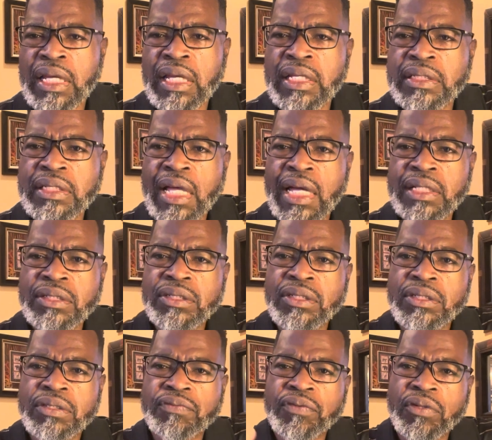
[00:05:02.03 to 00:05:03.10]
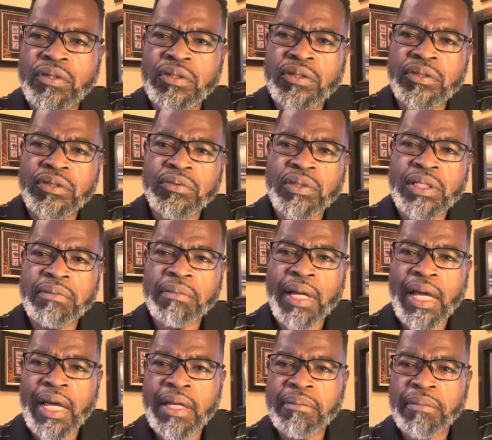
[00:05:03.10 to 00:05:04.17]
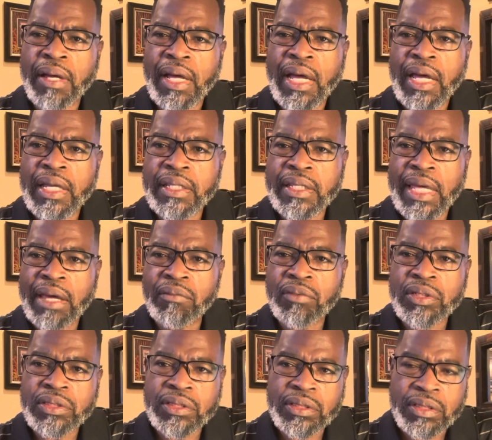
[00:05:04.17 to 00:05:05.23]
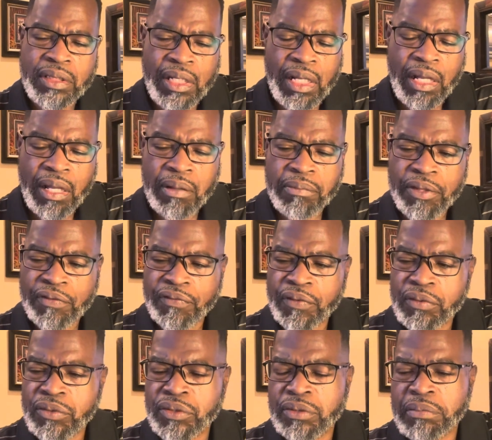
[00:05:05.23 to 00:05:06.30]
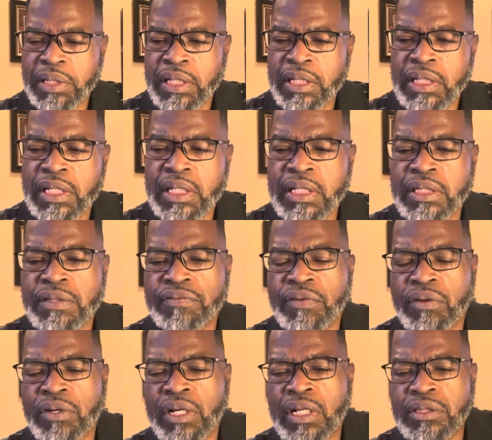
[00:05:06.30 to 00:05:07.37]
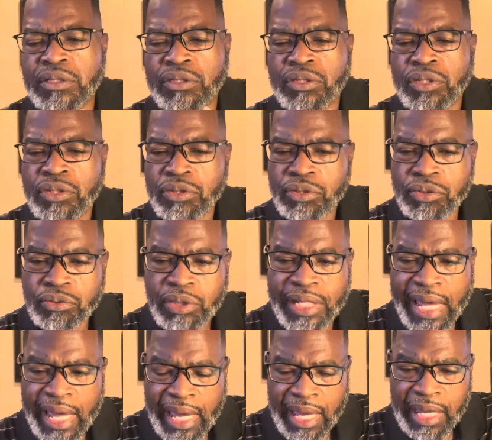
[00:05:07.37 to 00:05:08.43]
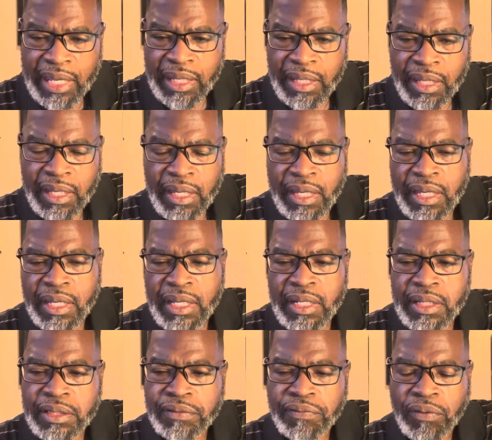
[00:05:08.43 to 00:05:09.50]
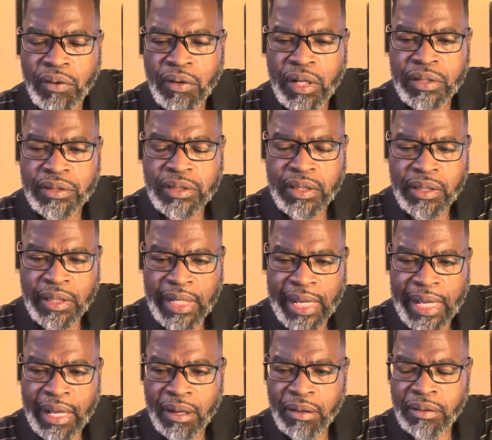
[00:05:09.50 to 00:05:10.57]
is not just for the sweet by and by, that which is to come, the future, but it is for us today. It is for us now.